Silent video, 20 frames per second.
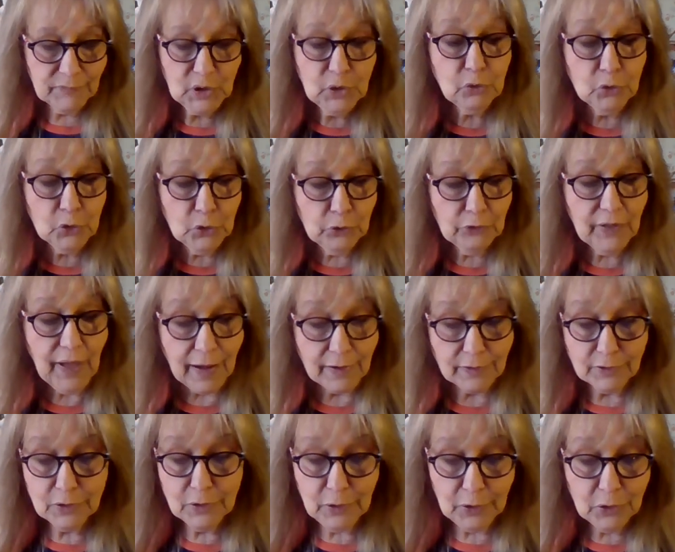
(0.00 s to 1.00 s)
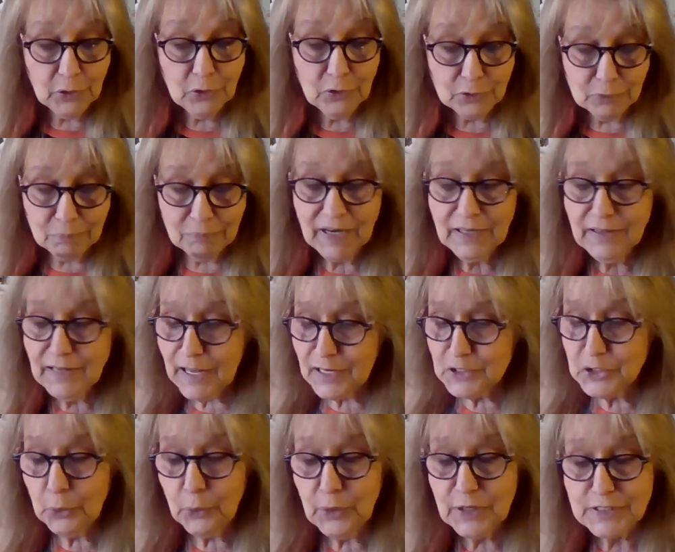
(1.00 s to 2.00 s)
you knew that. You you made
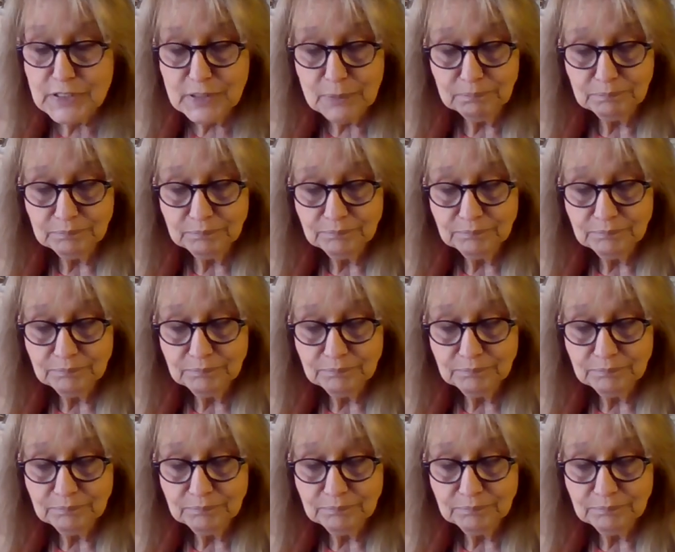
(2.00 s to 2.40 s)
that choice.